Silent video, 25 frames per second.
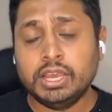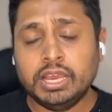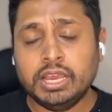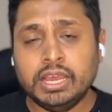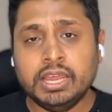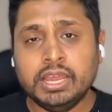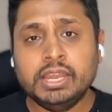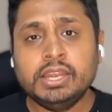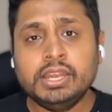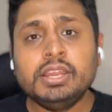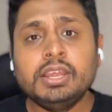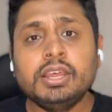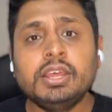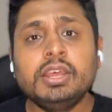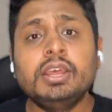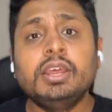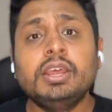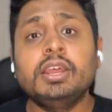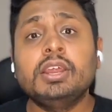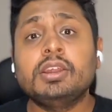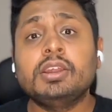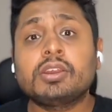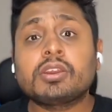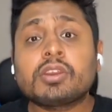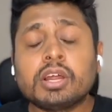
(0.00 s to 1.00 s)
And
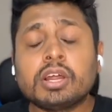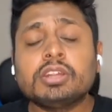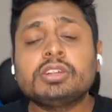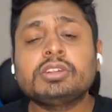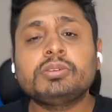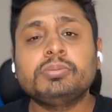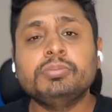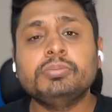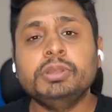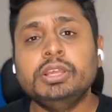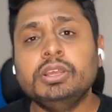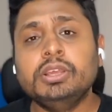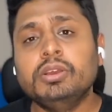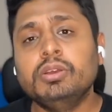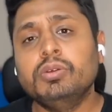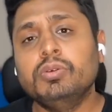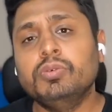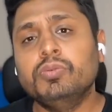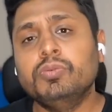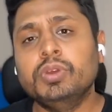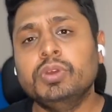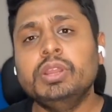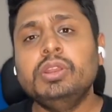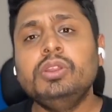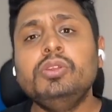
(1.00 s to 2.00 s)
trust me,
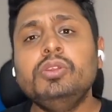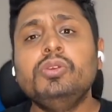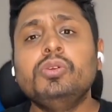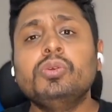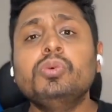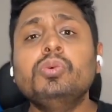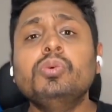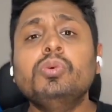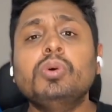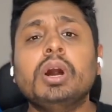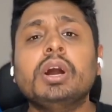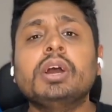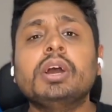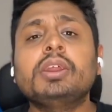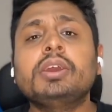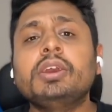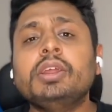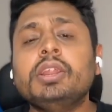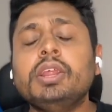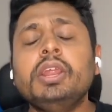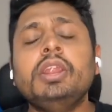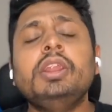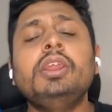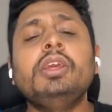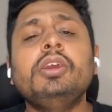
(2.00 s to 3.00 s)
when you are
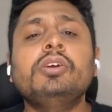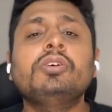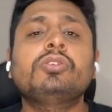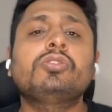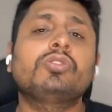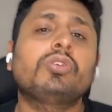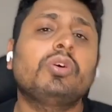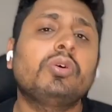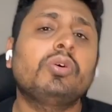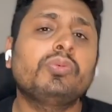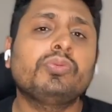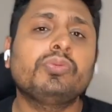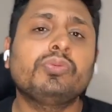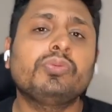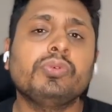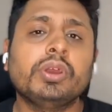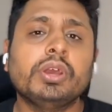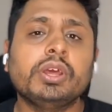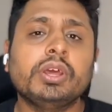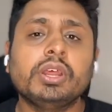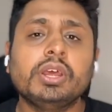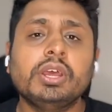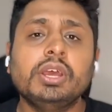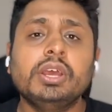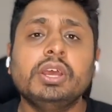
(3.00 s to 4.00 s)
creating a
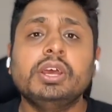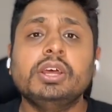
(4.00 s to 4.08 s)
software,